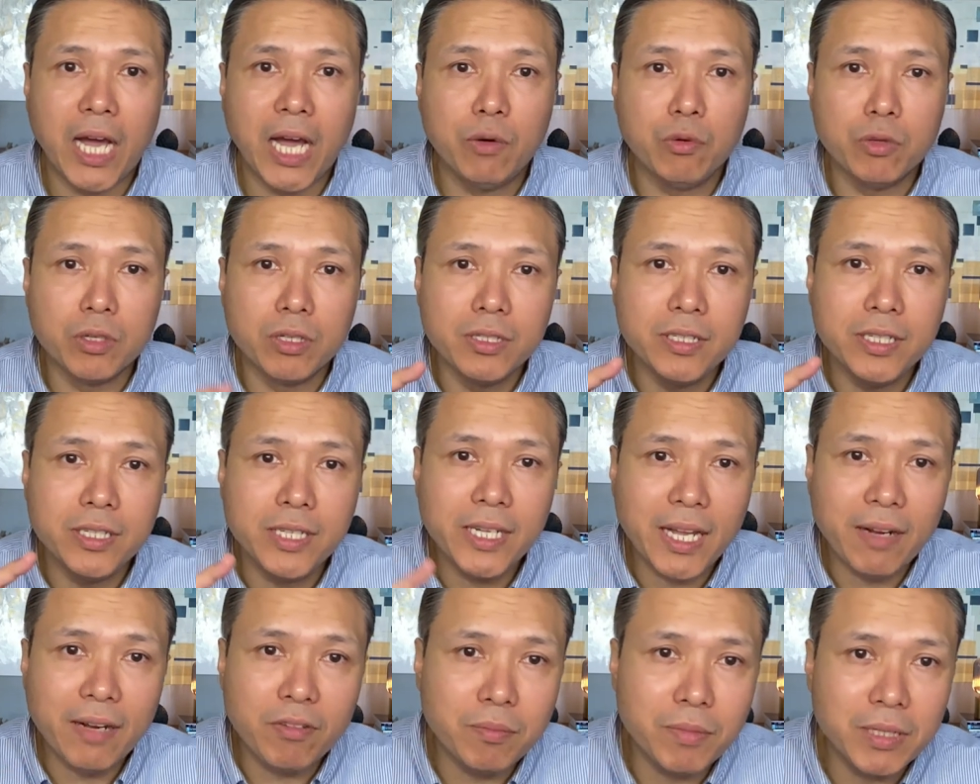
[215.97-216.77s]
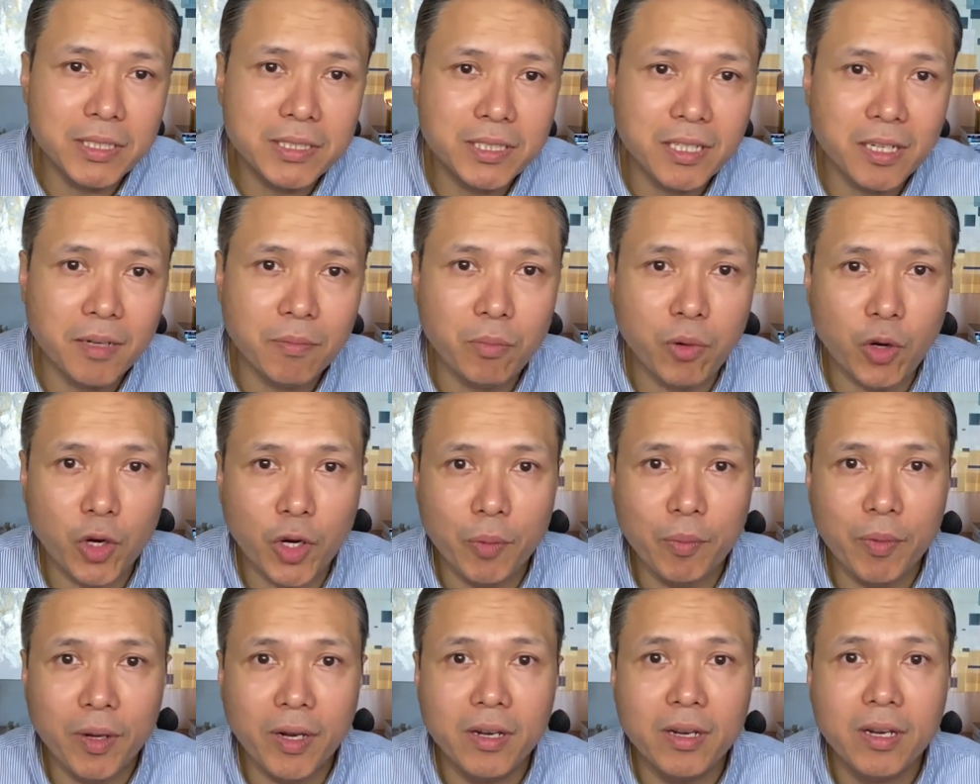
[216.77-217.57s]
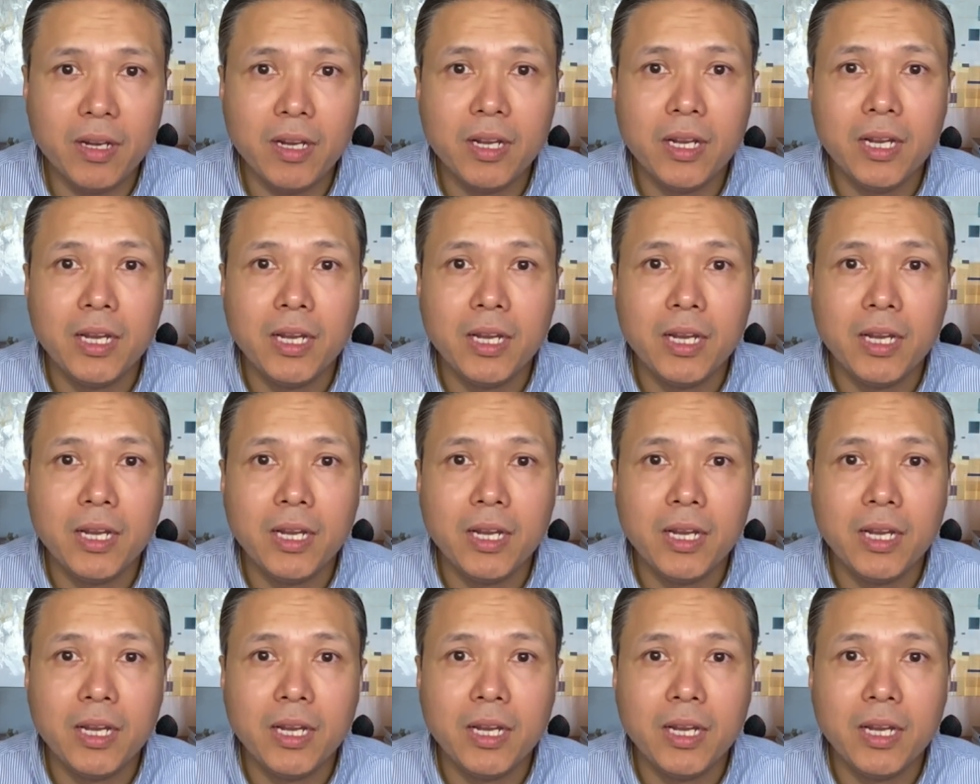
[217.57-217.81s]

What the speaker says: I will never miss an appointment.